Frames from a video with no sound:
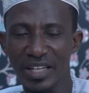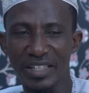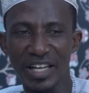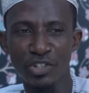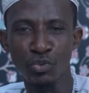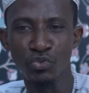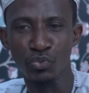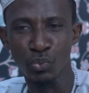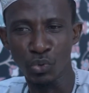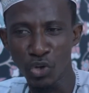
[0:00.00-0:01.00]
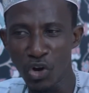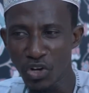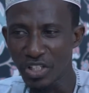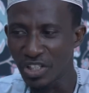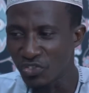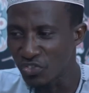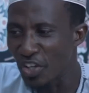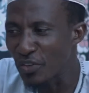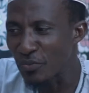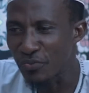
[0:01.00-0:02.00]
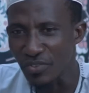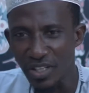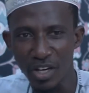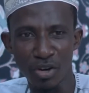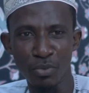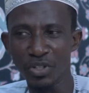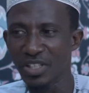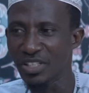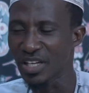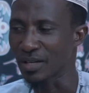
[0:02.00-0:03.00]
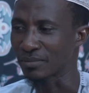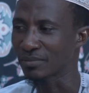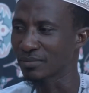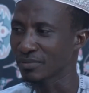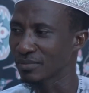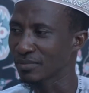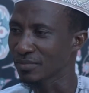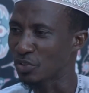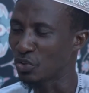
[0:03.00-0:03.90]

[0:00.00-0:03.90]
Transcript: that are used to lock the safe in our modern town.